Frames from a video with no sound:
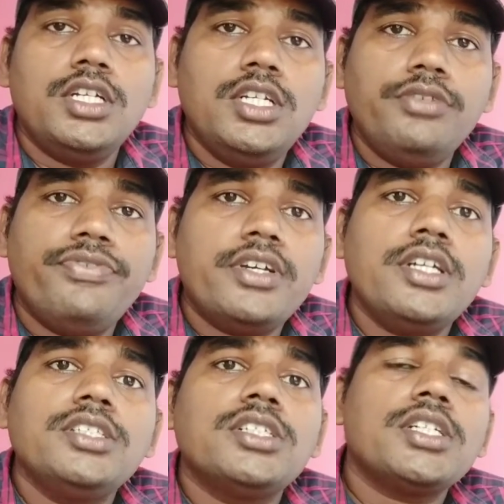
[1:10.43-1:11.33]

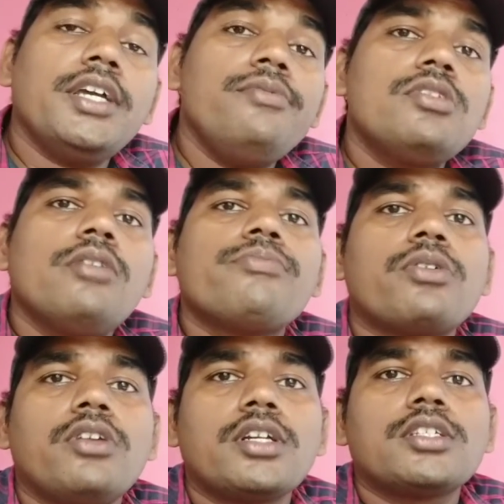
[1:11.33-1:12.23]
different types of
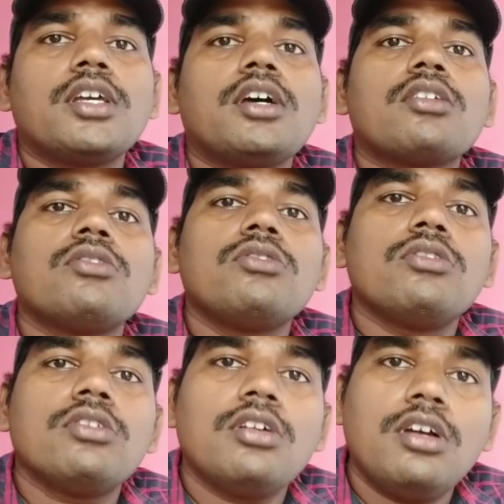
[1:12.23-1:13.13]
products are
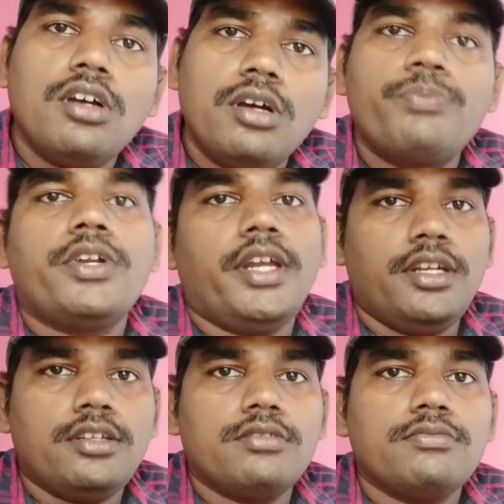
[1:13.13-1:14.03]
obtained.